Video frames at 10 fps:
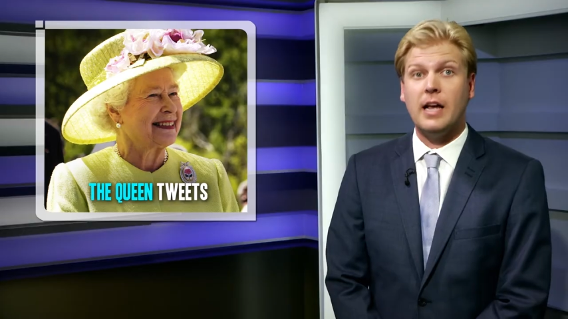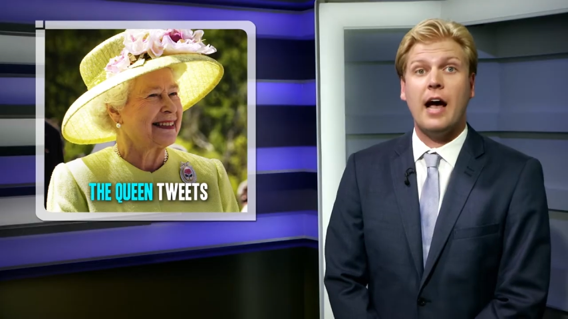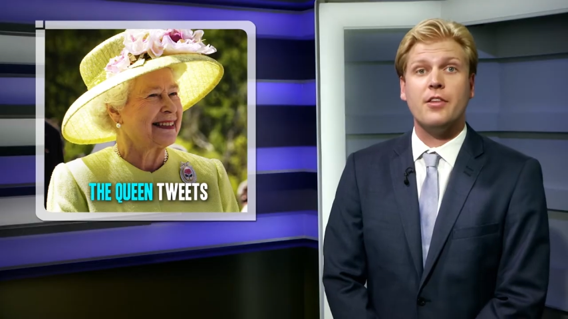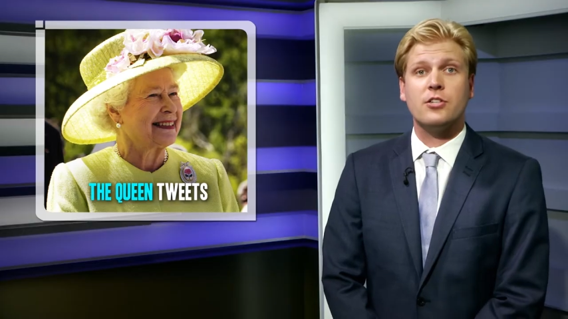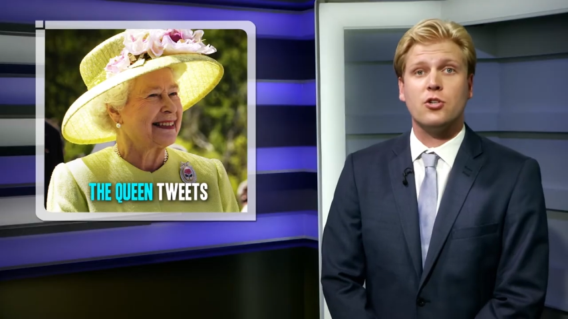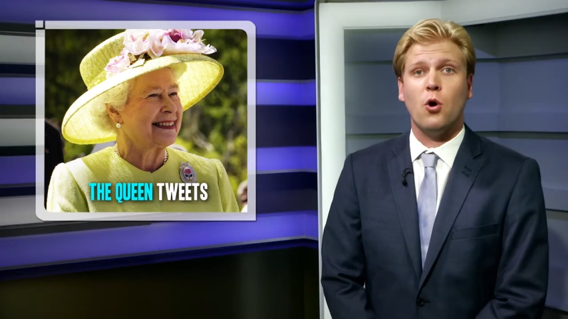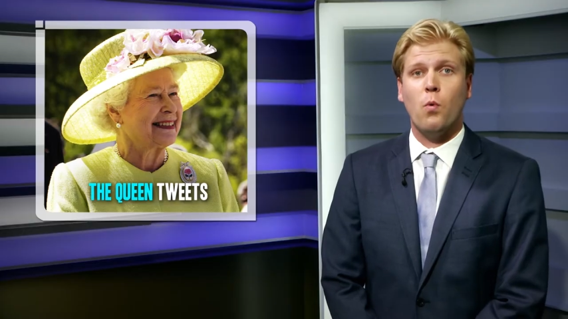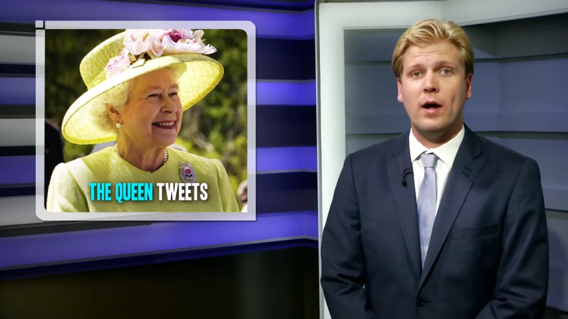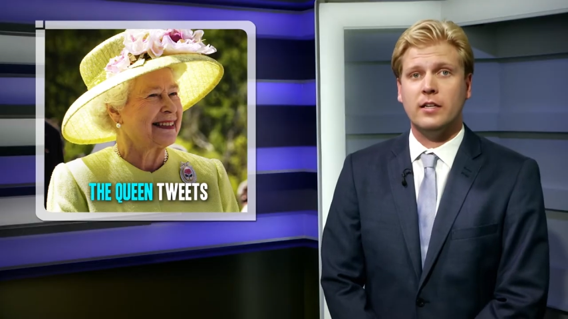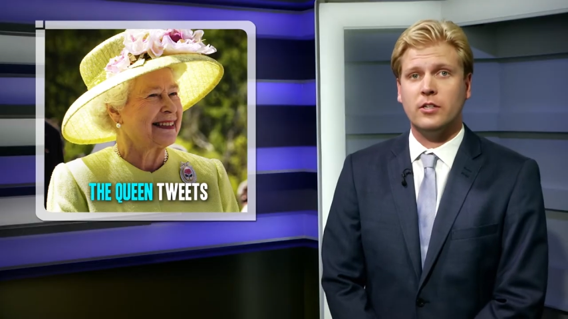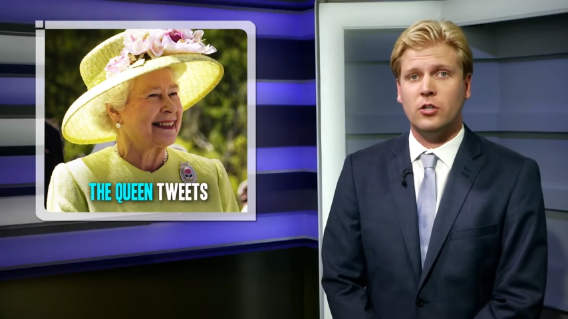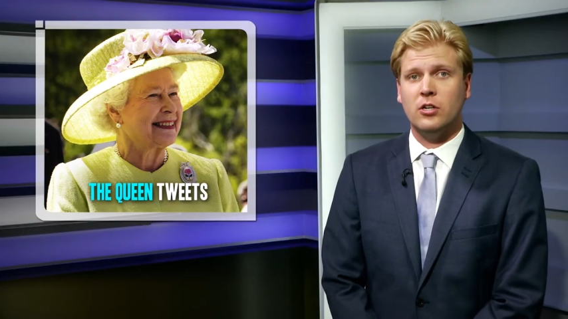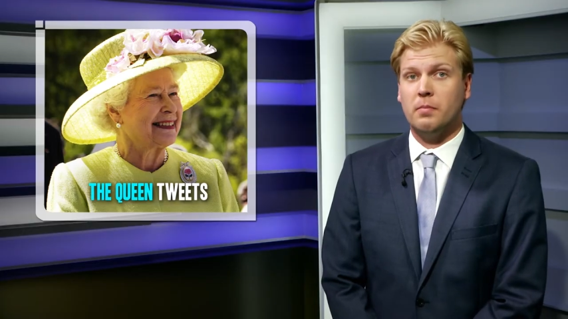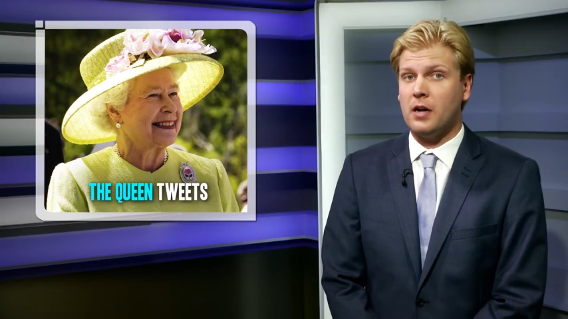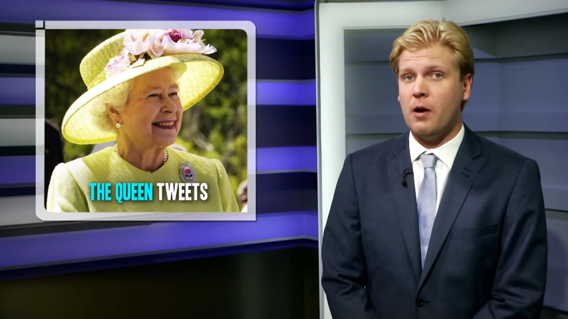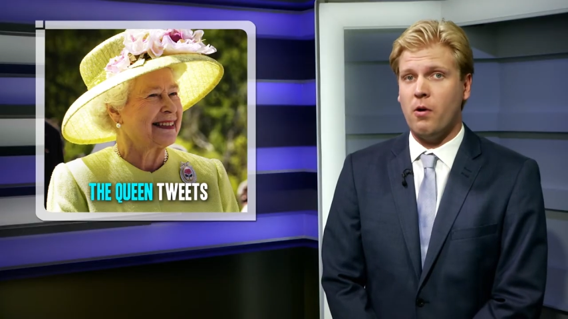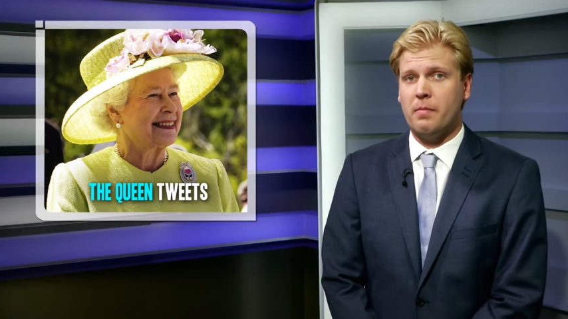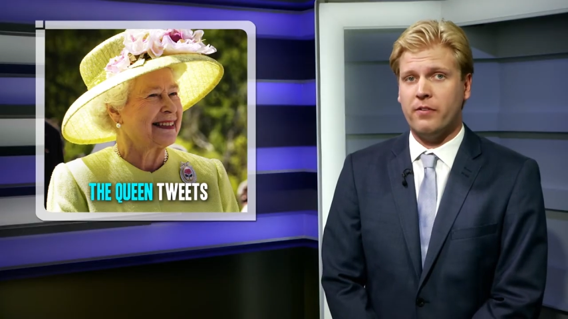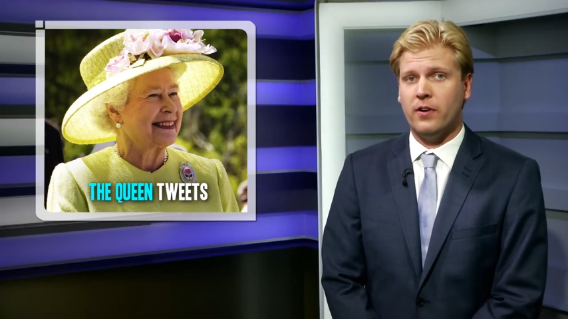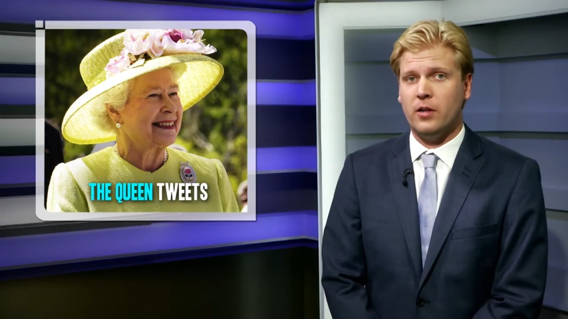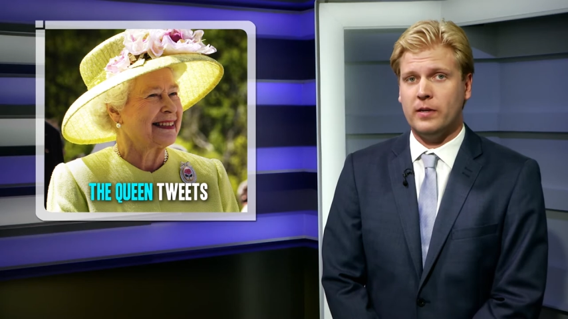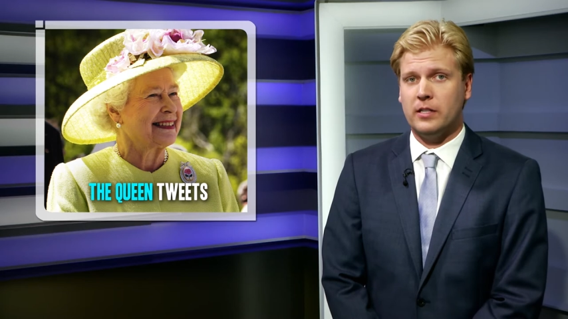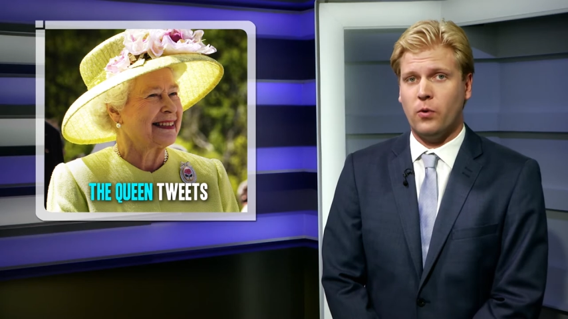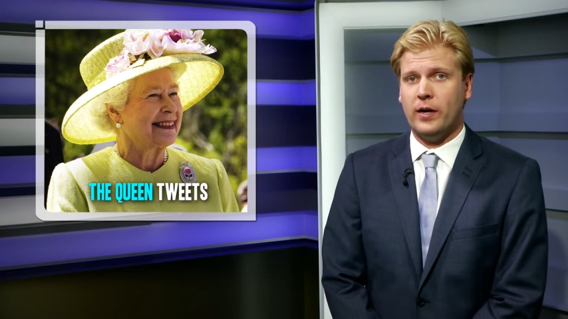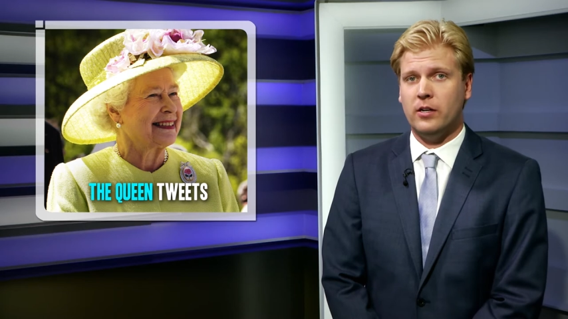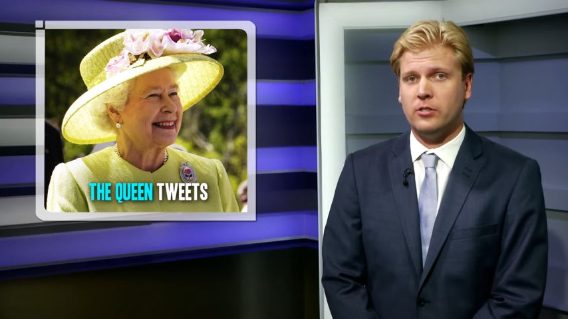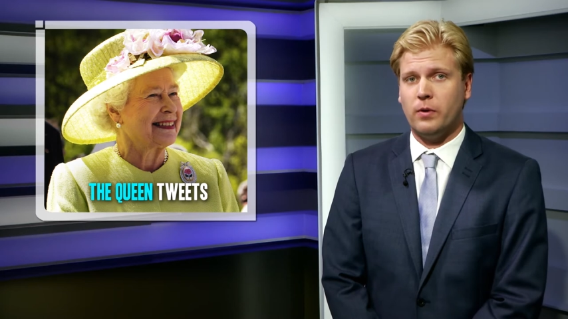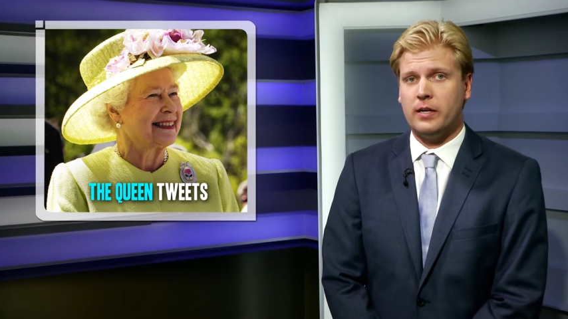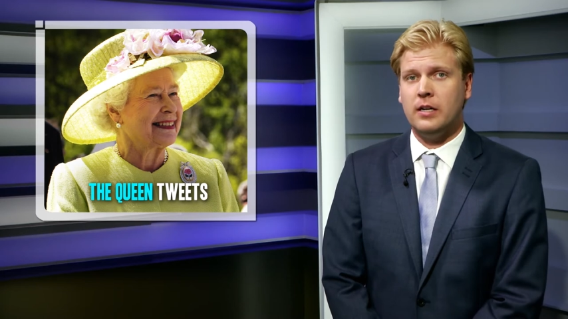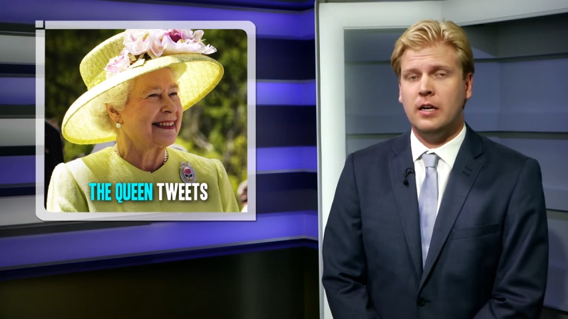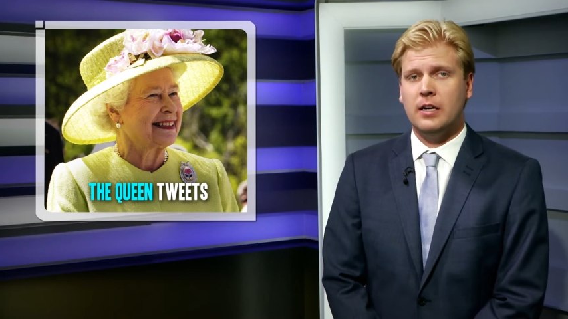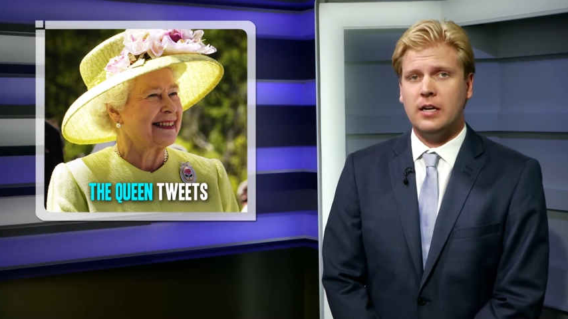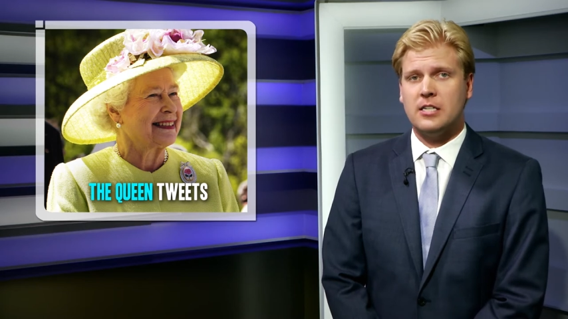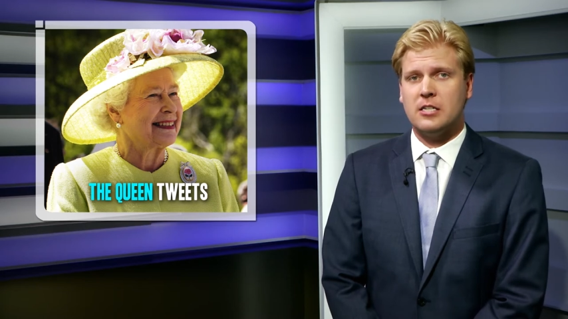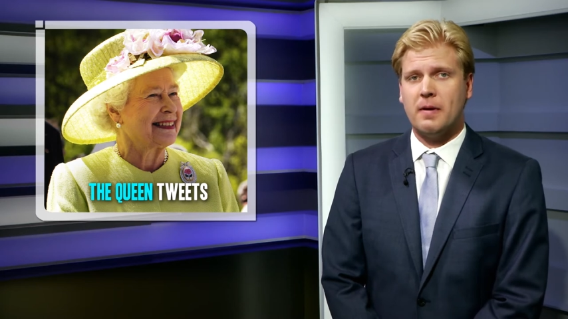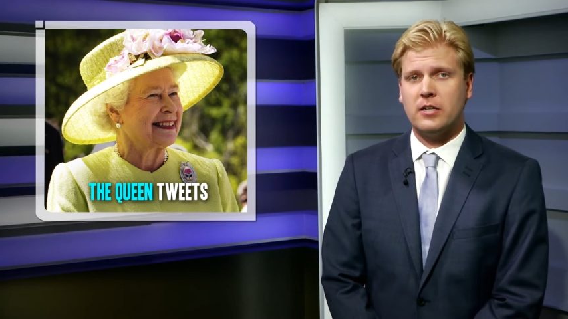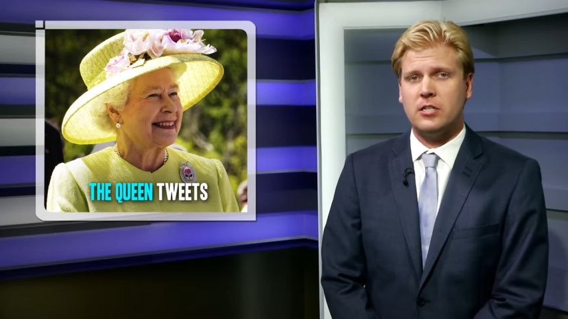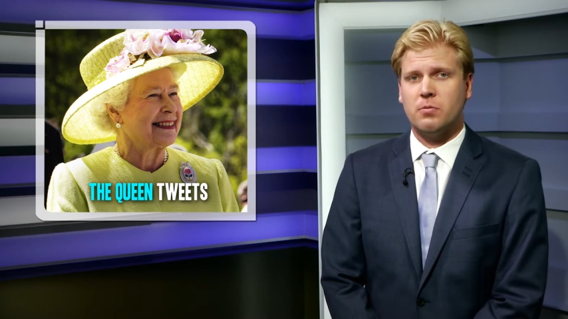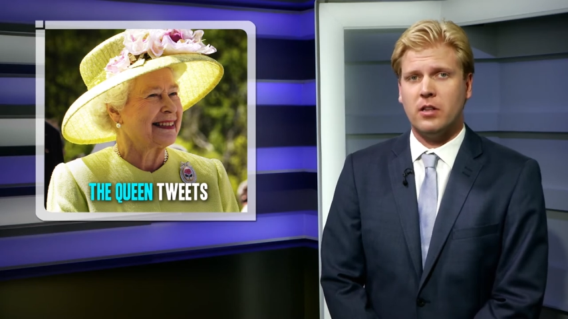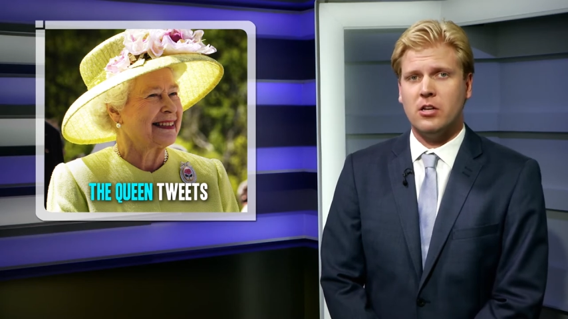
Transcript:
Speaker 1: Now, this is all well and good, but I won't be following the Queen on Twitter. I suspect she's one of